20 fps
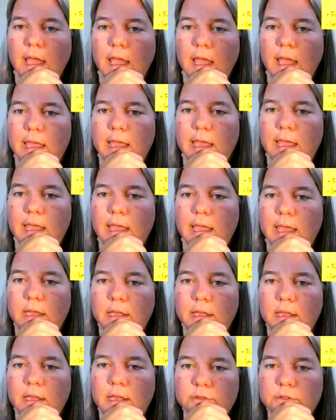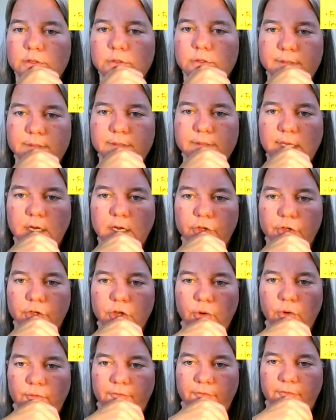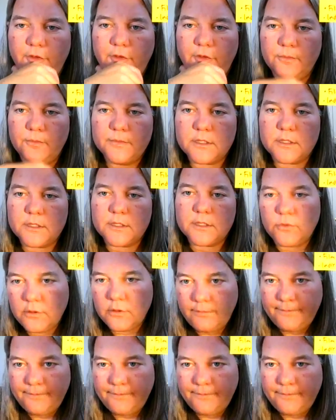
And there's a website called No Film School.